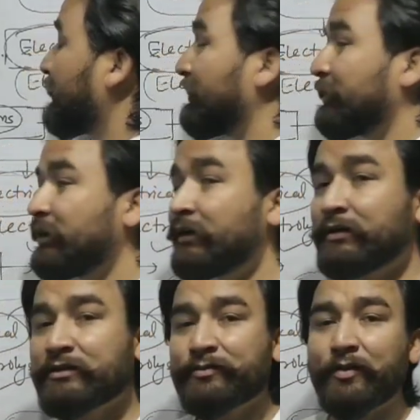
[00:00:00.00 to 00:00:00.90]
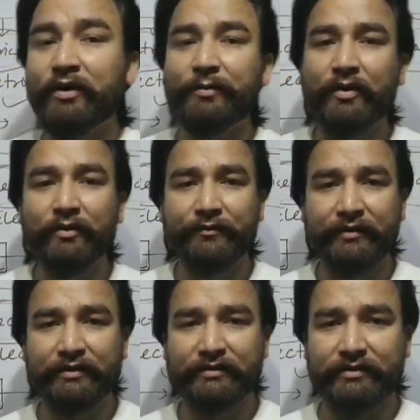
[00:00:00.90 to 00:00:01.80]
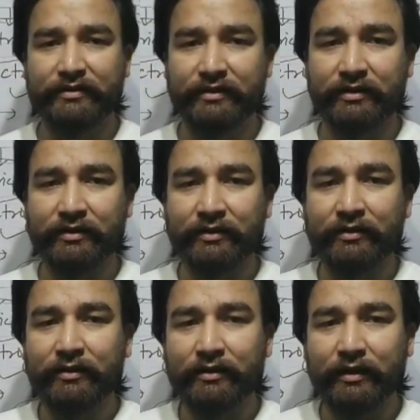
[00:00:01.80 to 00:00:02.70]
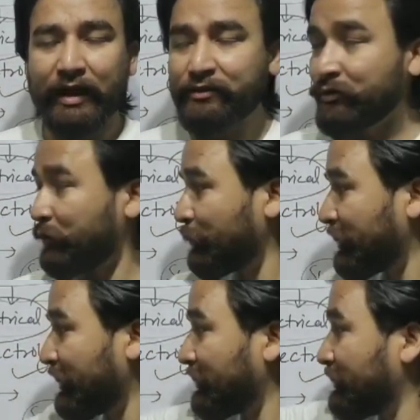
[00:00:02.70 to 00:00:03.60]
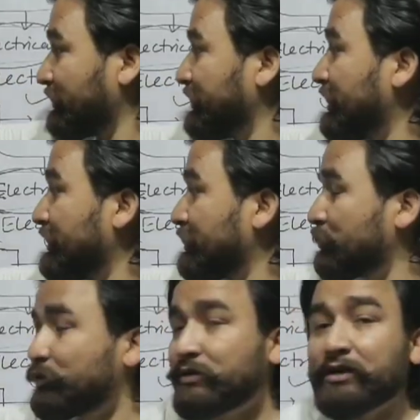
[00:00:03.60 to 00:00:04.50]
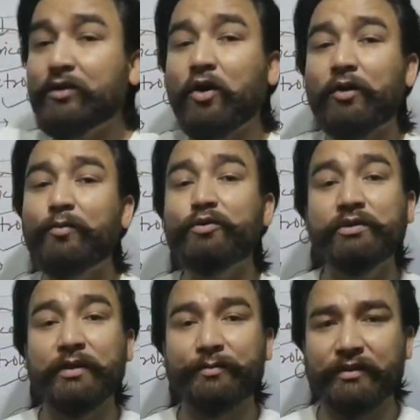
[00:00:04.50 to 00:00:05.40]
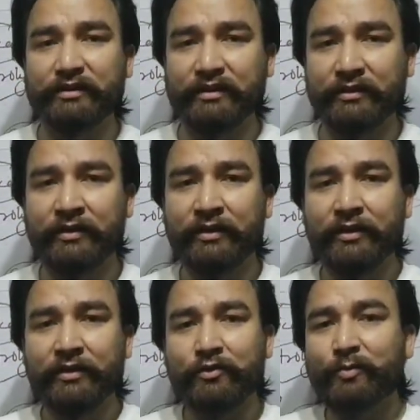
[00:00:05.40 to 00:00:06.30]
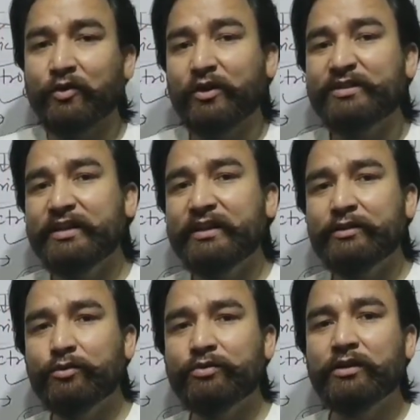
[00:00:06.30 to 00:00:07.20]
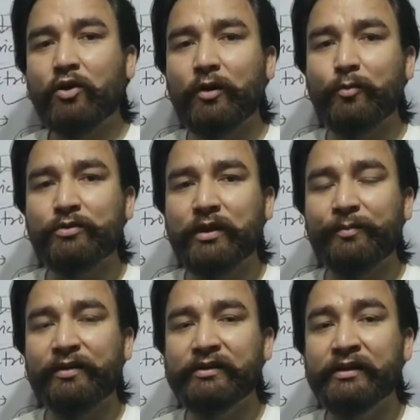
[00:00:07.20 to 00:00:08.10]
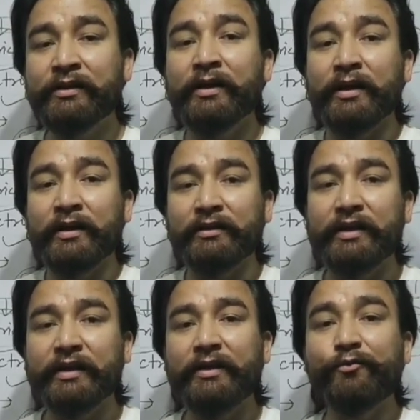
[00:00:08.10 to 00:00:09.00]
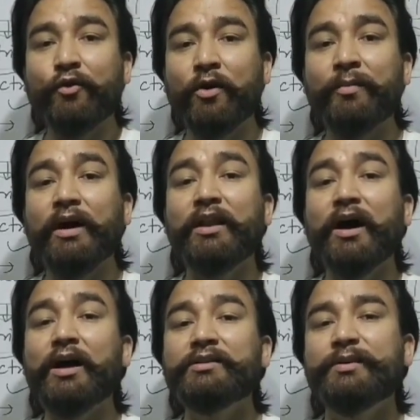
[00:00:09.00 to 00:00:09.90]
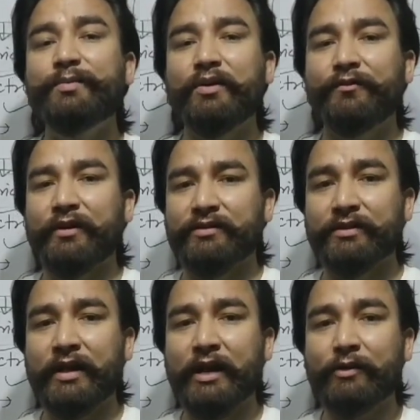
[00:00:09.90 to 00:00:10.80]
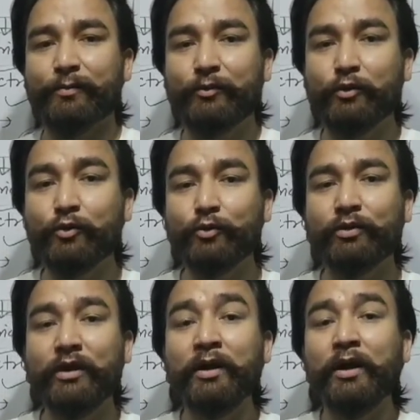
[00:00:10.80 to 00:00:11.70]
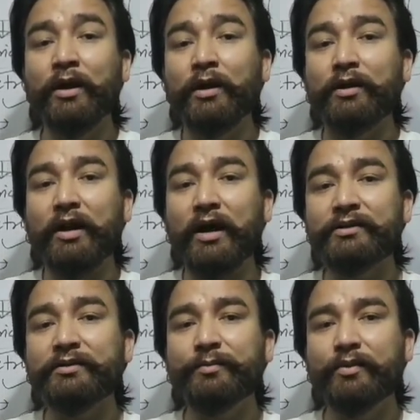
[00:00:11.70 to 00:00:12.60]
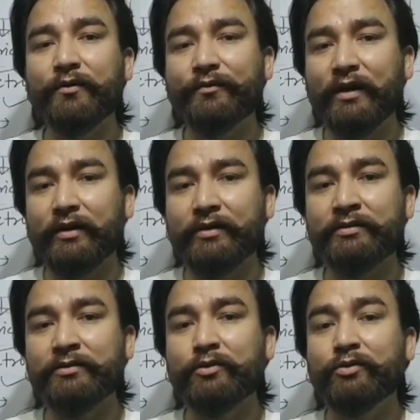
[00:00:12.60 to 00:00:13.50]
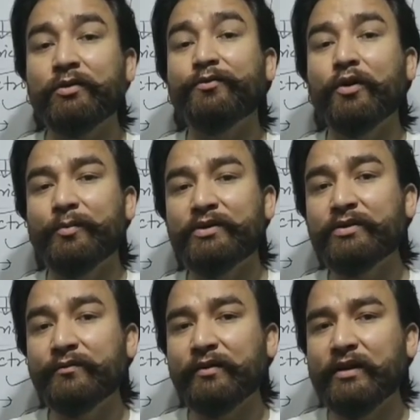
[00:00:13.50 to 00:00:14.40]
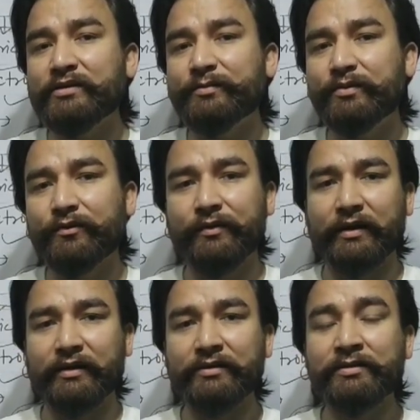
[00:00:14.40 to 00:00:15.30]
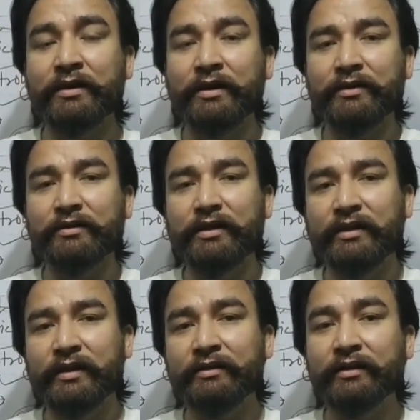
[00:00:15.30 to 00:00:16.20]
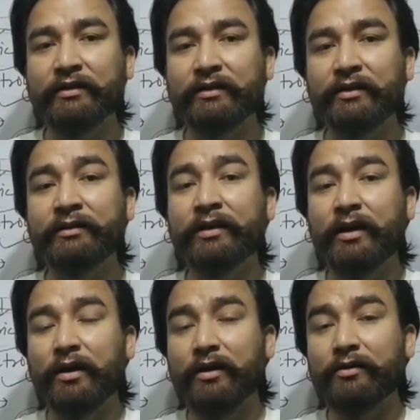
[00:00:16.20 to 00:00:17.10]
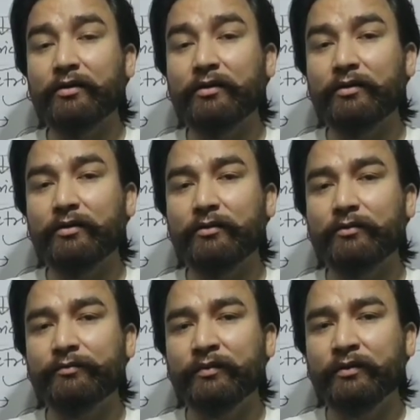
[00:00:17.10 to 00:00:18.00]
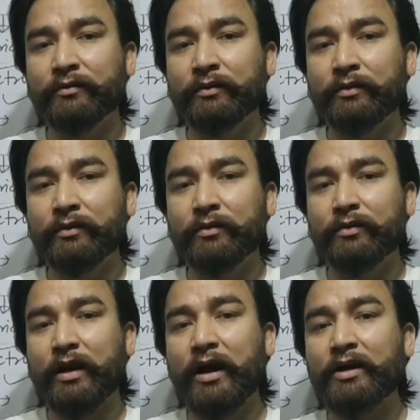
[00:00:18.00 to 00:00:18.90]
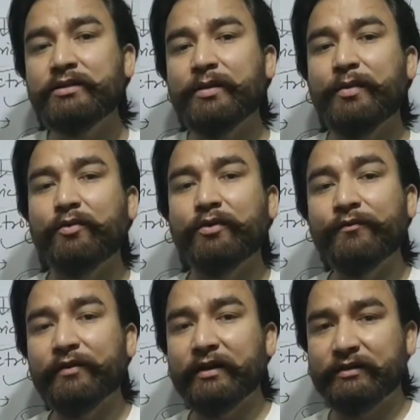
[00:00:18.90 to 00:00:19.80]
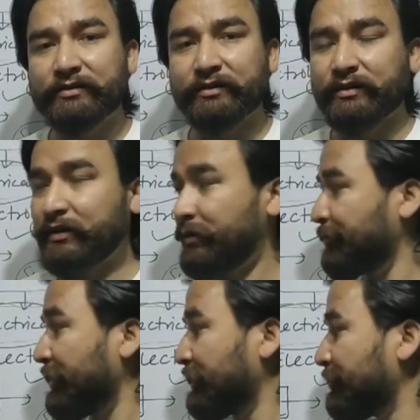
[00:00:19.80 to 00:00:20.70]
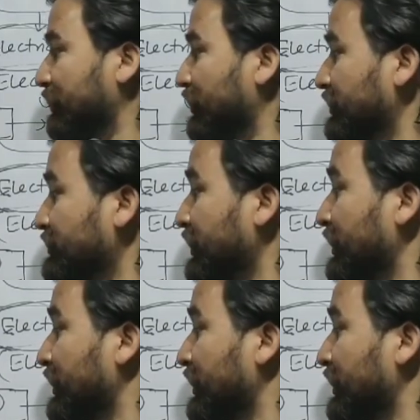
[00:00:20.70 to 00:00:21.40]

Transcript: conduct small amount of electricity. As you know that they dissociate almost completely. So because they dissociate almost completely, they can form a large number of ions, and due to the large number of ions, due to the formation of large number of ions, they can conduct a large amount of electricity. But because